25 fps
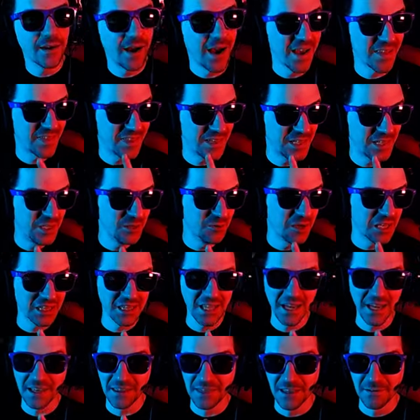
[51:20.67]
I think you get,
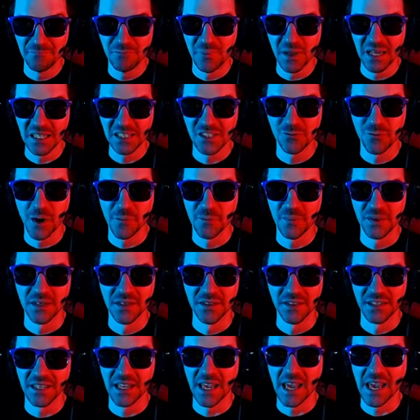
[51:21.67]
like, the best weapon in
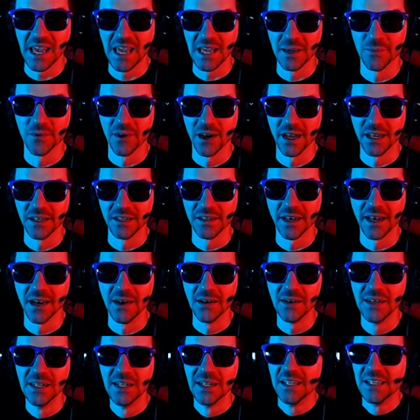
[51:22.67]
the game right now.